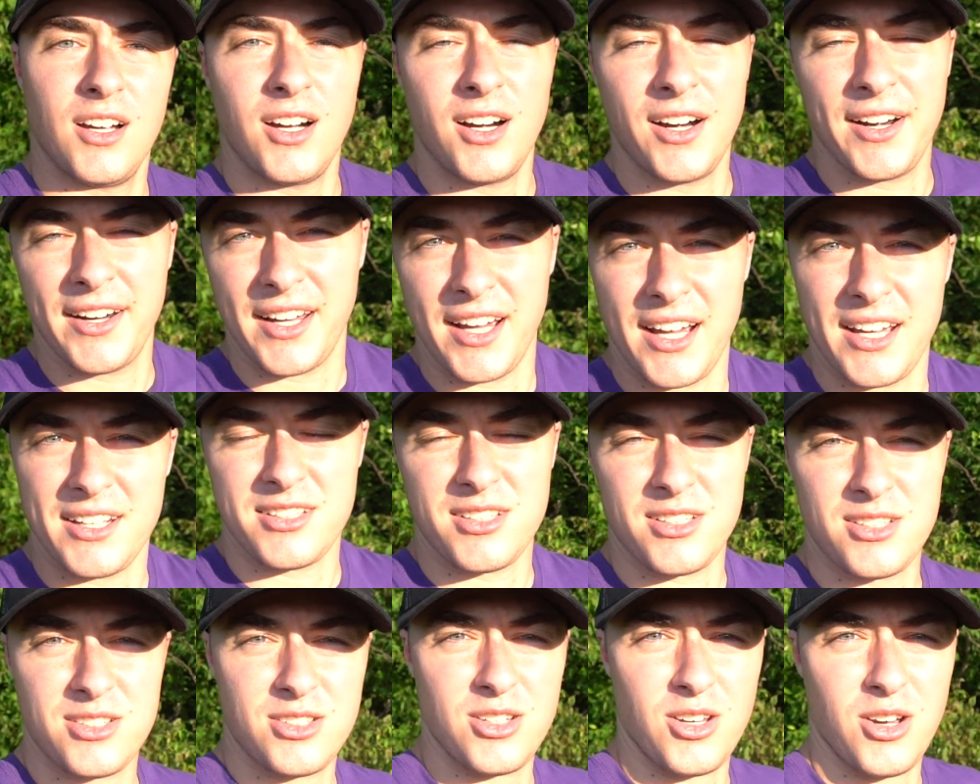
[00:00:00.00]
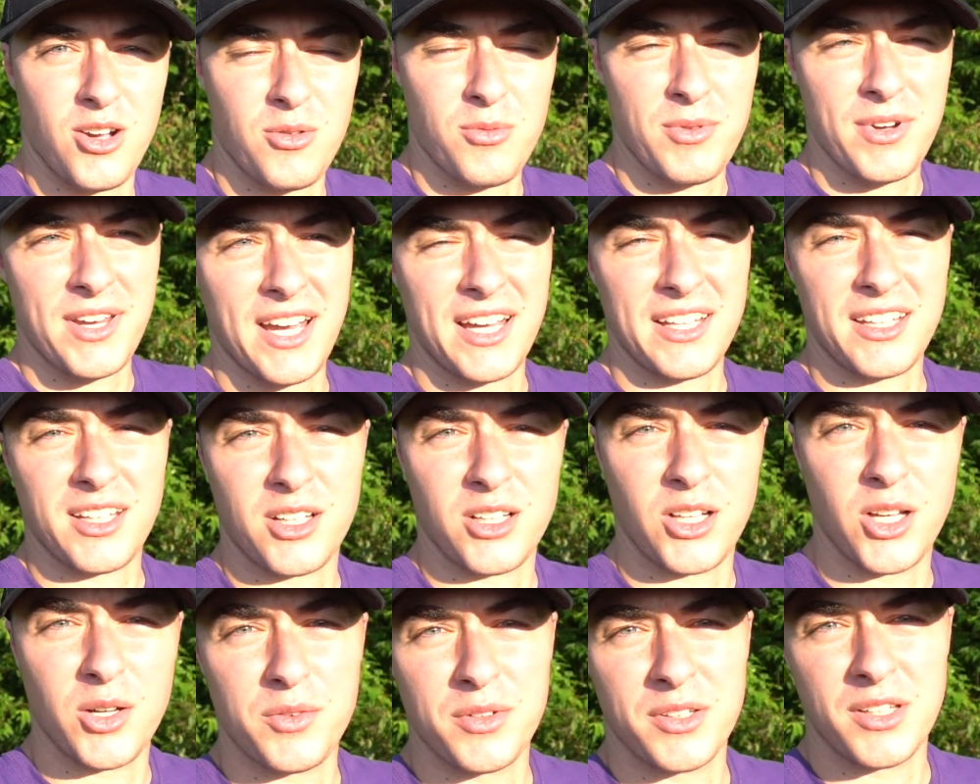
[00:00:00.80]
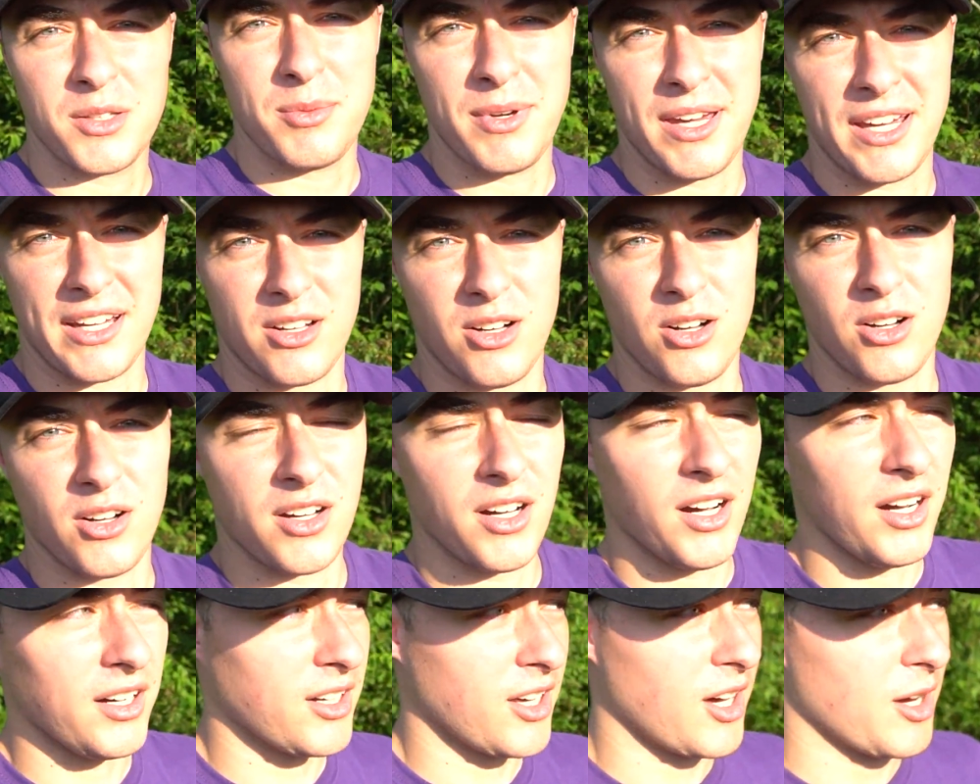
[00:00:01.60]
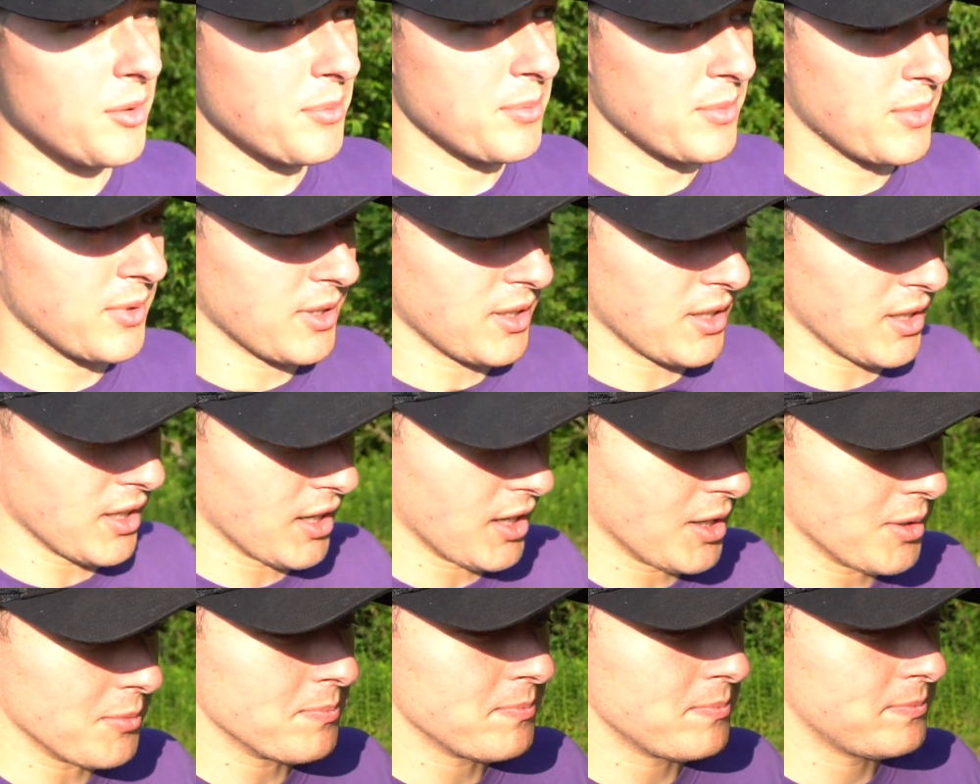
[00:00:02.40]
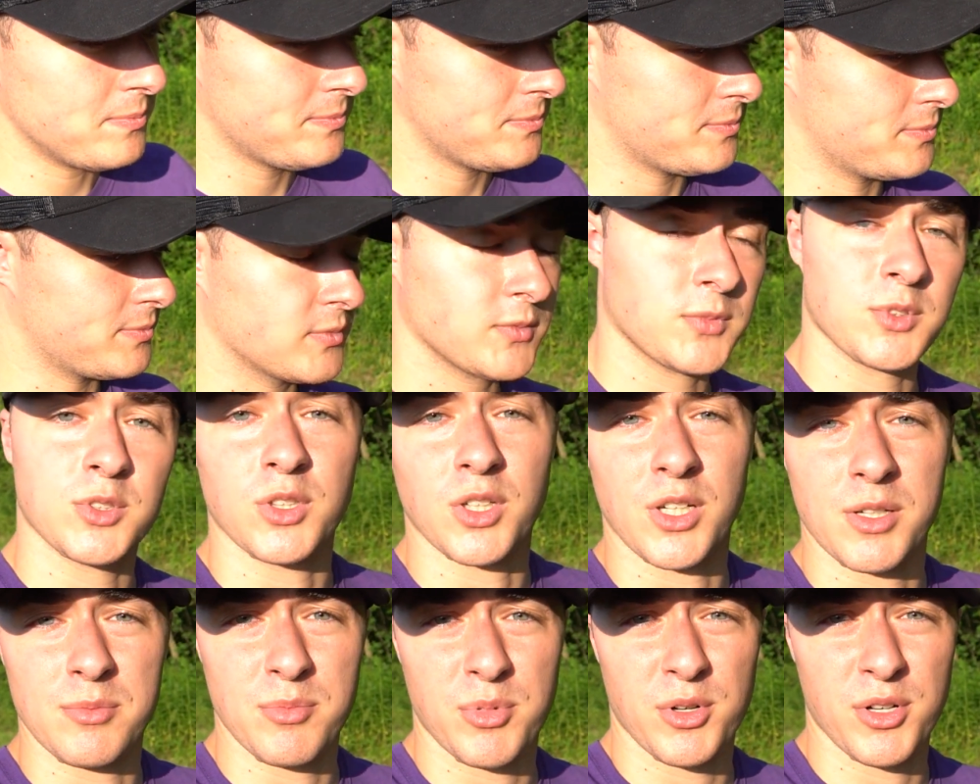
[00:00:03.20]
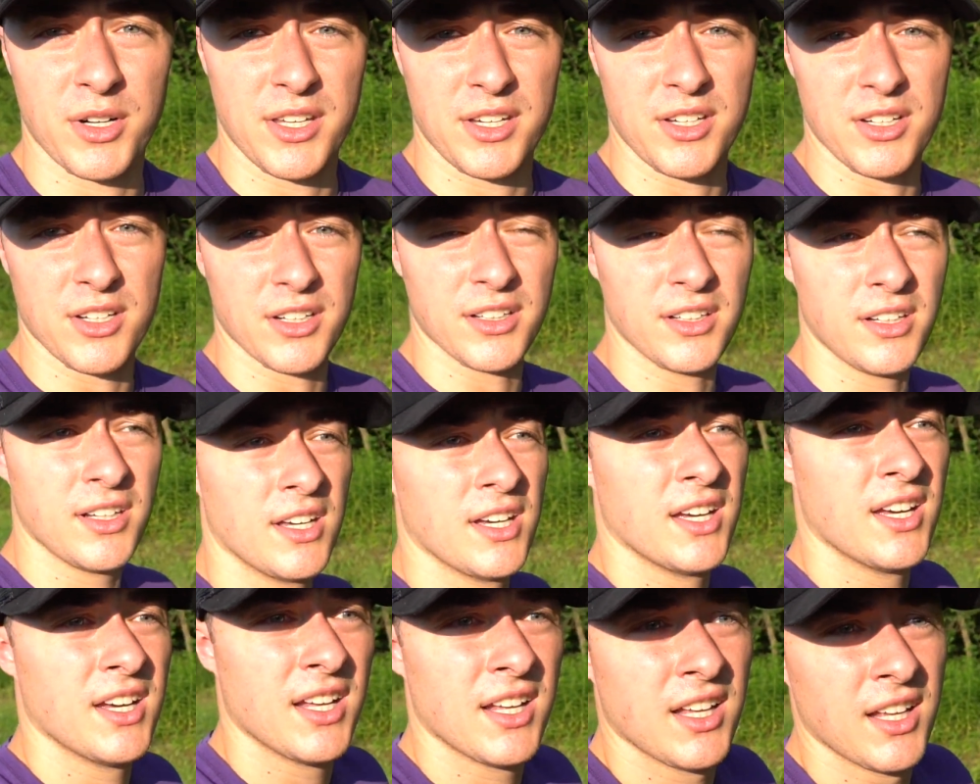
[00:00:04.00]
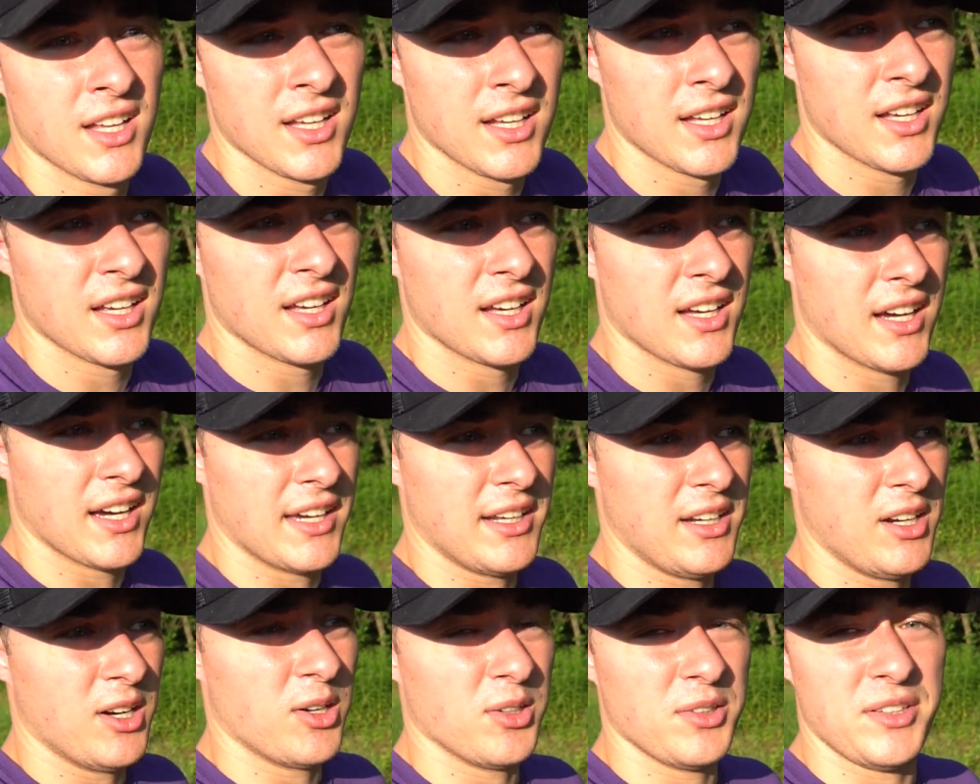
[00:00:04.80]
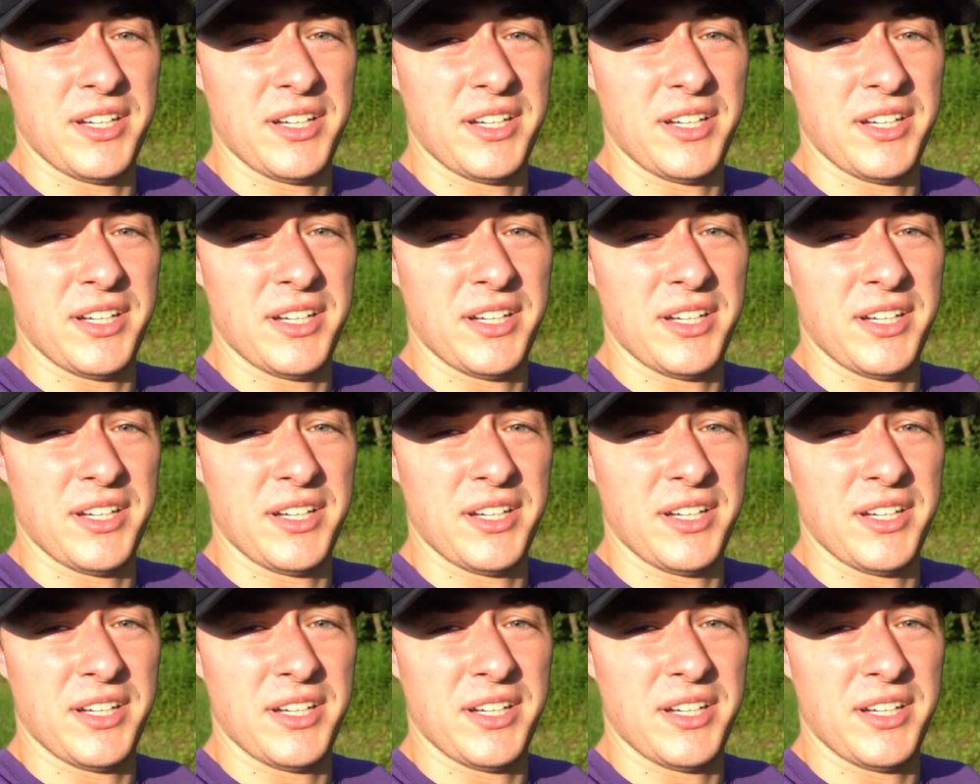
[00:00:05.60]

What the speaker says: Alright guys, so we got the clover in the back all cut up. It's looking pretty good. I know